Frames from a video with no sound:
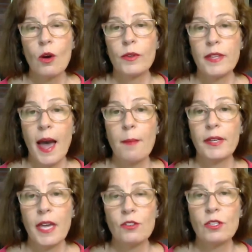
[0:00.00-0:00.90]
when the
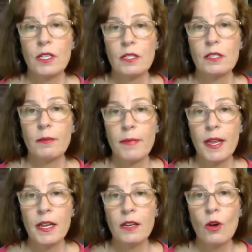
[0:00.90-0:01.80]
application is
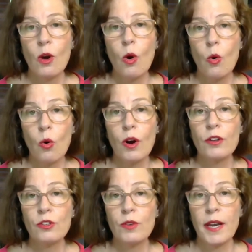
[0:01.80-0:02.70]
submitted, or
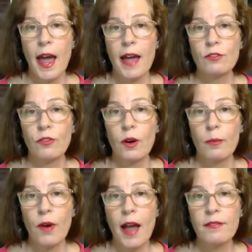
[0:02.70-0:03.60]
you can ask for a
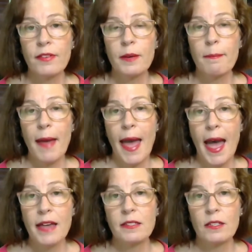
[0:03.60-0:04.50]
private
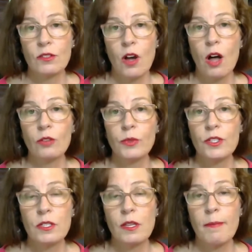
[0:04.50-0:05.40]
pass, it's called, which
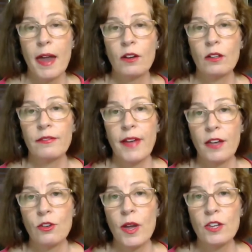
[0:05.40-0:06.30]
is the medical
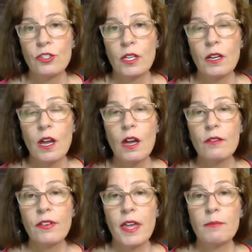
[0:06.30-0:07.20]
evaluation,
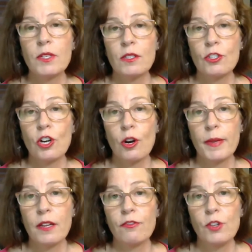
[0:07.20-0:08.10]
for them to
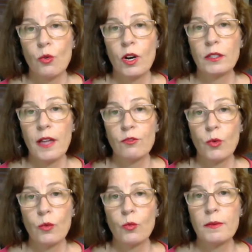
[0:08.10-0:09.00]
determine if you or a loved
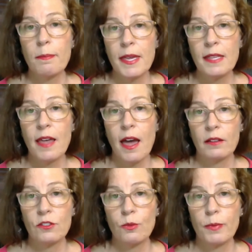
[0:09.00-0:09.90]
one would meet the
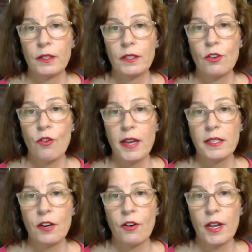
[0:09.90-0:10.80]
eligibility
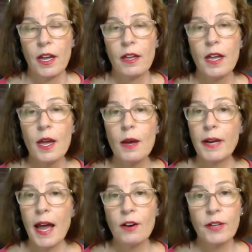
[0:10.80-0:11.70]
criteria.
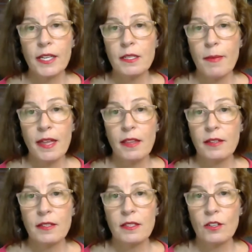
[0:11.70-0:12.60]
But I don't get to make
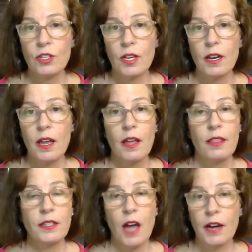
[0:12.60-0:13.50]
that decision.
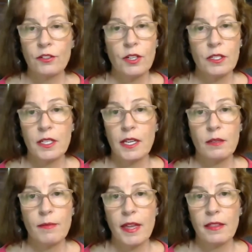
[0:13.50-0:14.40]
The doctor doesn't get
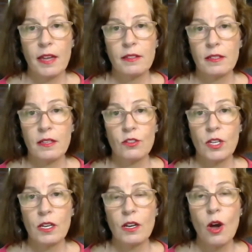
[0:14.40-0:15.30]
to make that
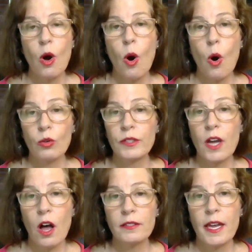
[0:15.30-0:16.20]
decision. Only
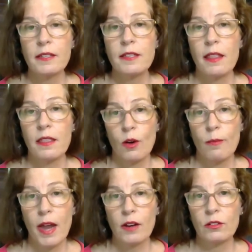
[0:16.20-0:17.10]
ALTCS and their
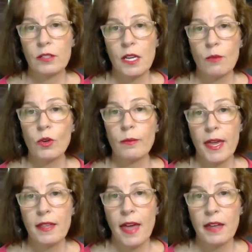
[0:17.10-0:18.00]
medical team will
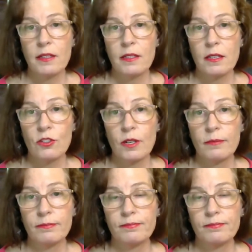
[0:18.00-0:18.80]
make that decision.